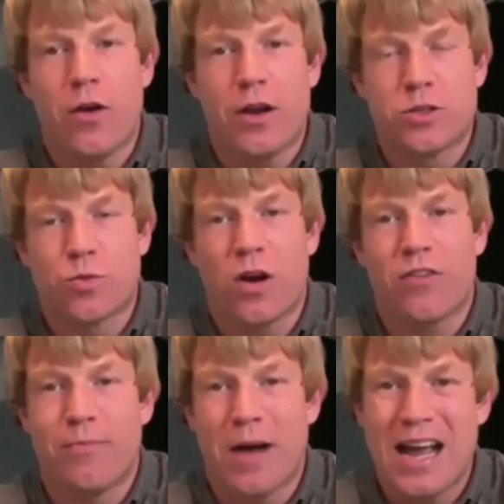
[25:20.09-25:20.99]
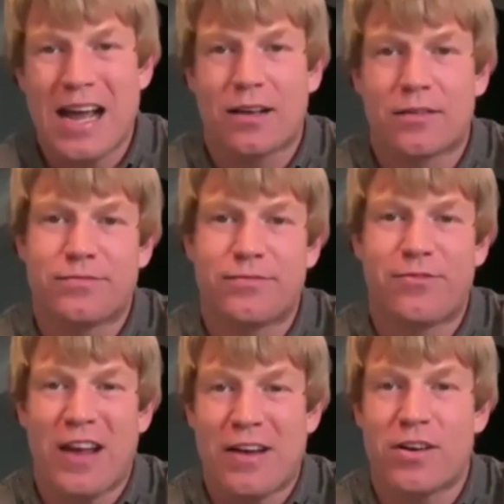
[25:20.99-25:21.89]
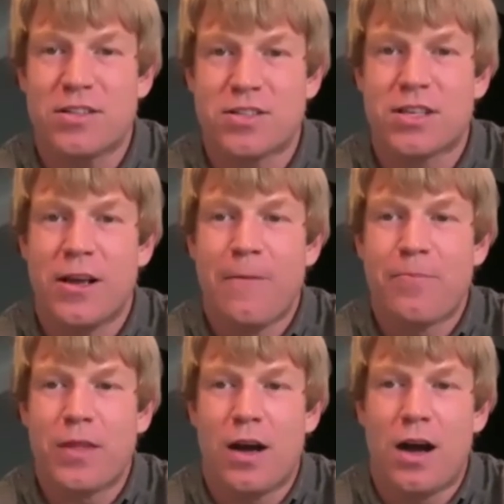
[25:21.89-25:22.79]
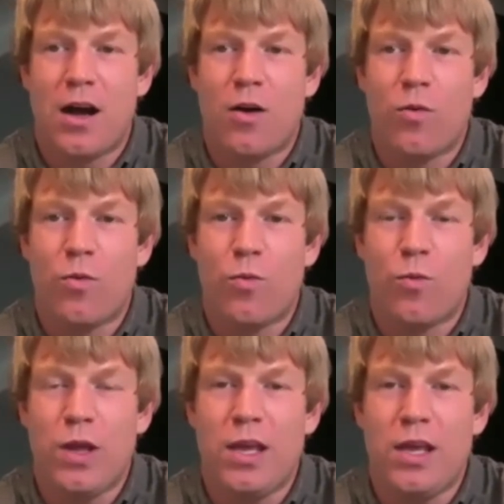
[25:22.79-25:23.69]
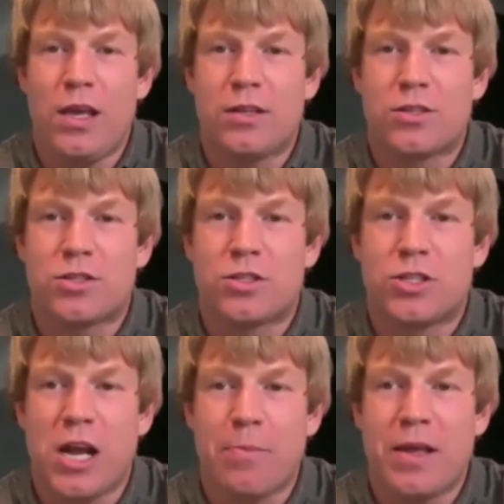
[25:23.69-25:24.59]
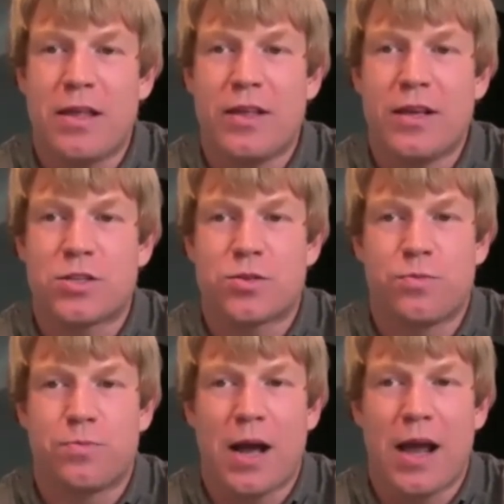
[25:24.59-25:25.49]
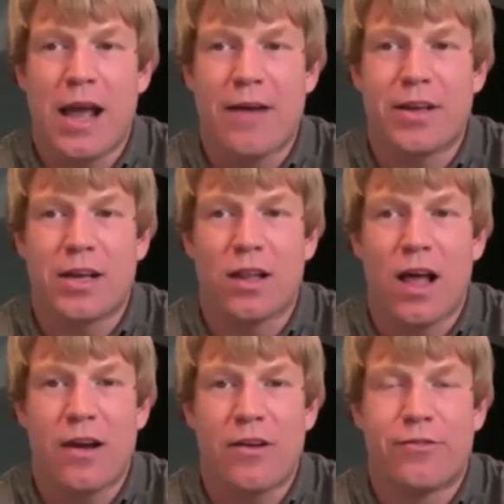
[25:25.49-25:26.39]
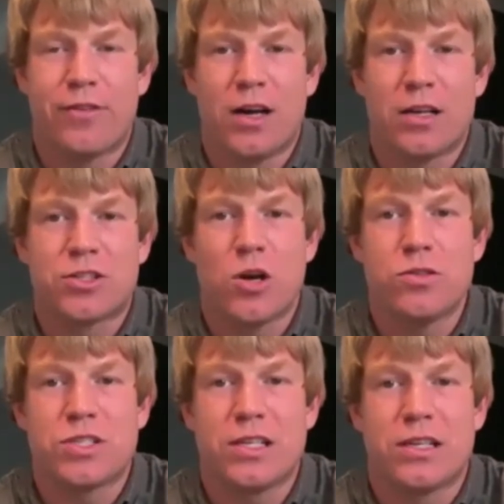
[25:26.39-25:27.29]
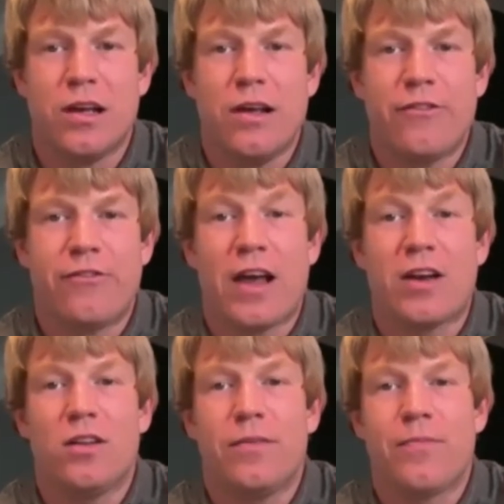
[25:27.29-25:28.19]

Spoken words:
is one of my favorites. We champion this by having a lot of toasted fennel.